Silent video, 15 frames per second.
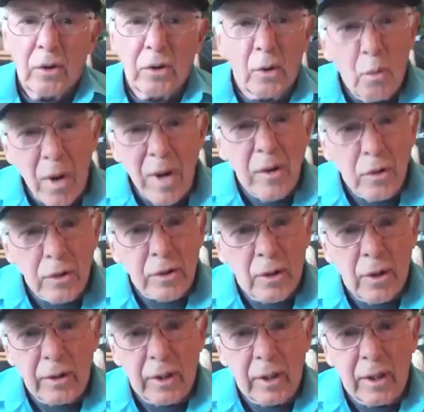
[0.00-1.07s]
The way you're
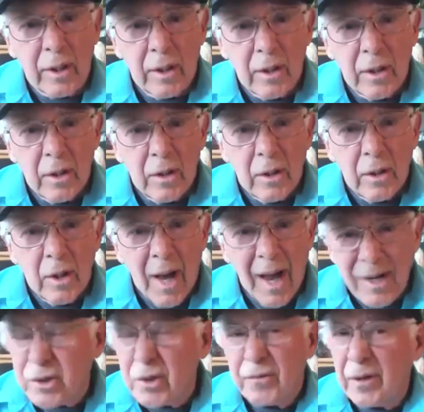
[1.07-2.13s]
talking,
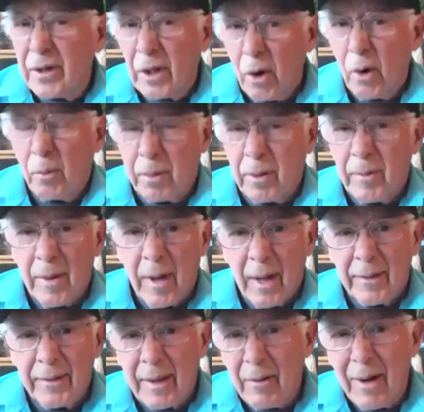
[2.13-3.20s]
I should feel hope.
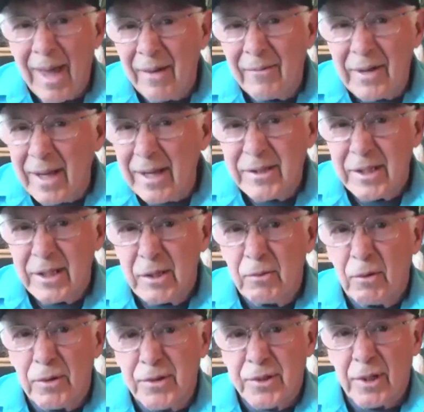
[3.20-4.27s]
Now, I have an
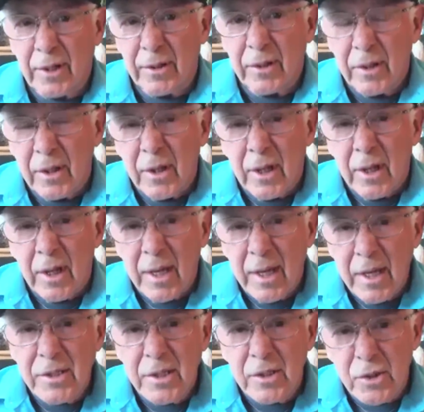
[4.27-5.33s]
18-year-old son.
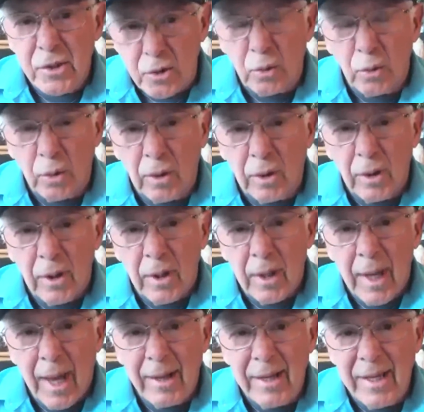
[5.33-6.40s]
He's in school.
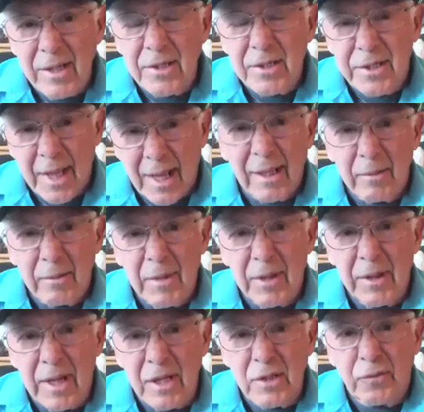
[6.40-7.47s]
And he's telling me
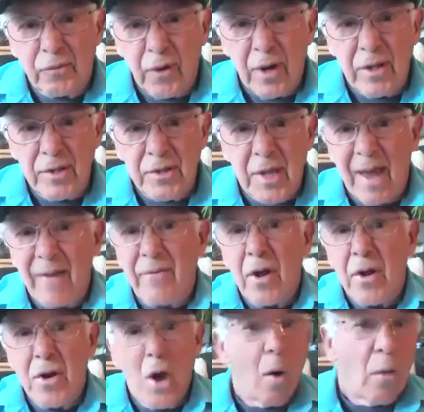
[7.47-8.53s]
that his friends have
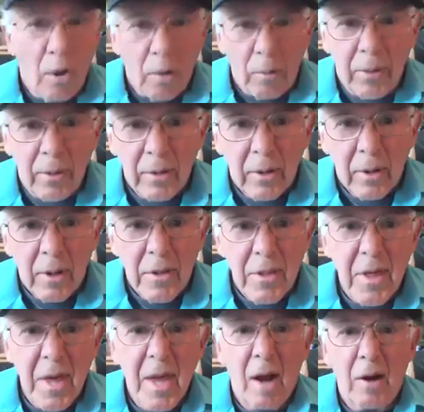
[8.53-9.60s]
no hope.
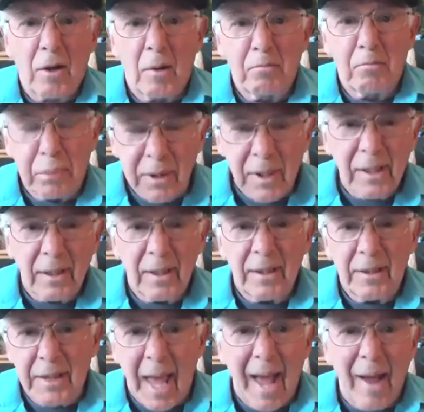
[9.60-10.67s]
They are completely
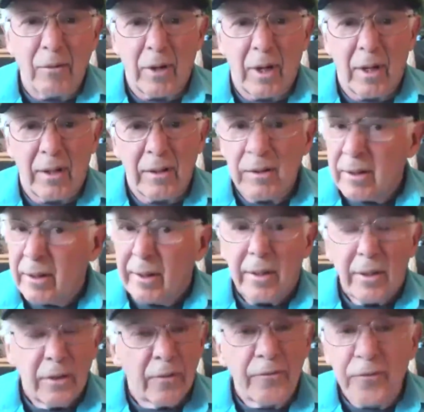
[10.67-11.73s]
down on
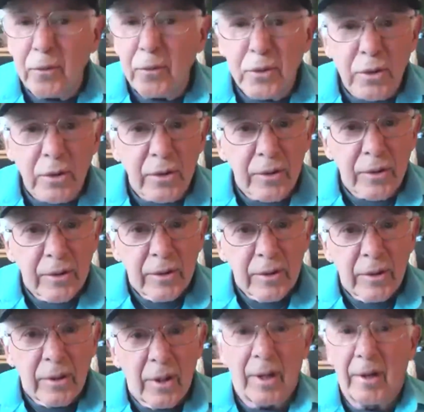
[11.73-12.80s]
the future,
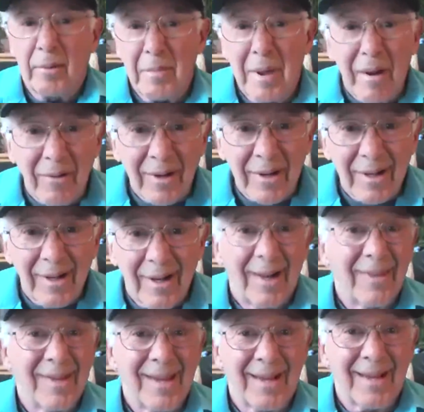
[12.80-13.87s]
on America,
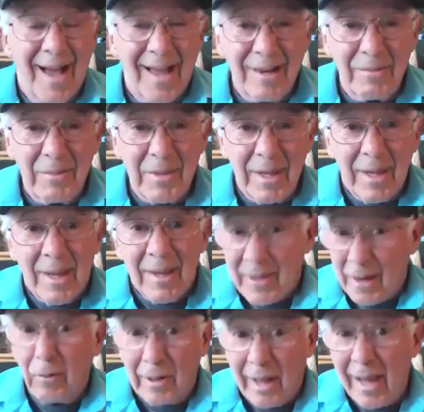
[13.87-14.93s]
on the economy. They
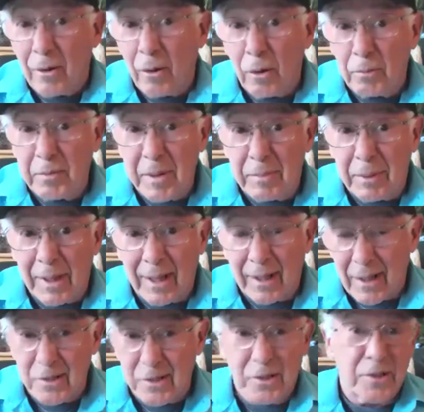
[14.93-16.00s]
don't like old people like
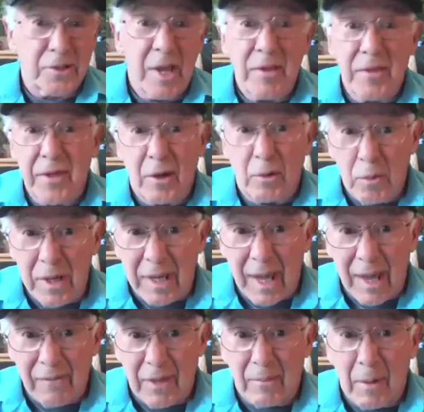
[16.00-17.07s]
us because they think we
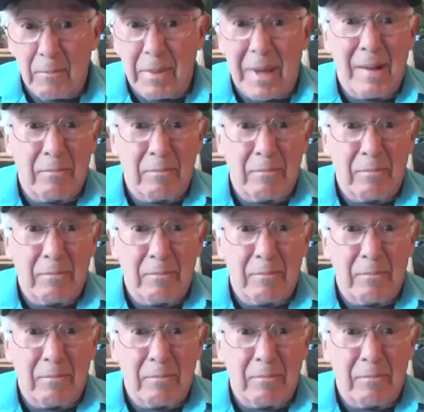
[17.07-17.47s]
gave them a bad